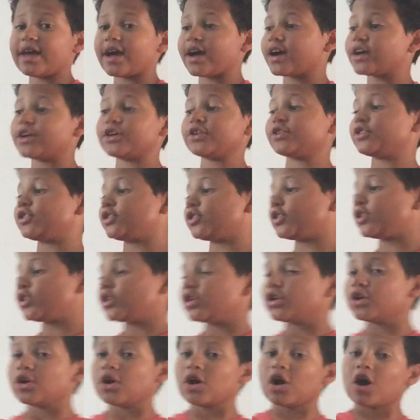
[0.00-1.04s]
guys,
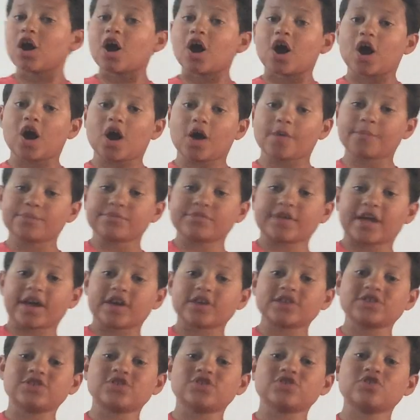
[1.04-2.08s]
up
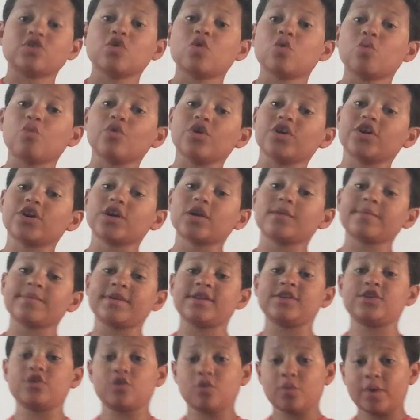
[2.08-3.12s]
next we're gonna be
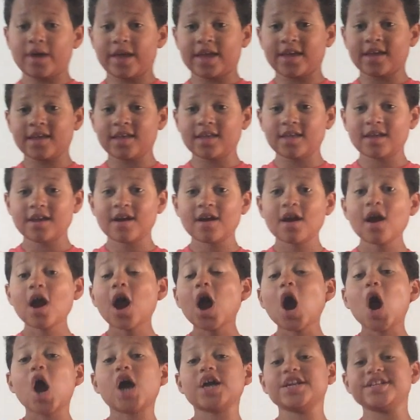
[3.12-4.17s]
doing
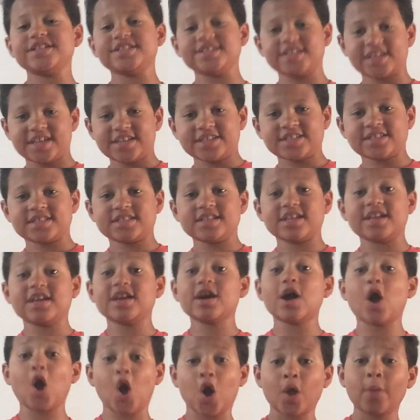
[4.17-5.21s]
a Disney
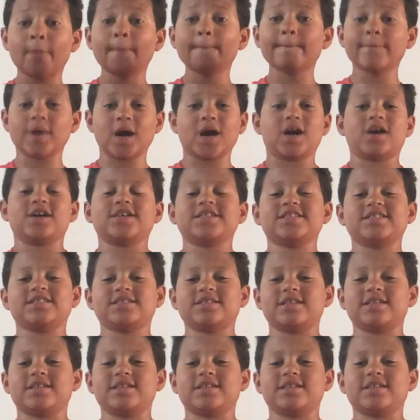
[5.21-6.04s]
unboxing.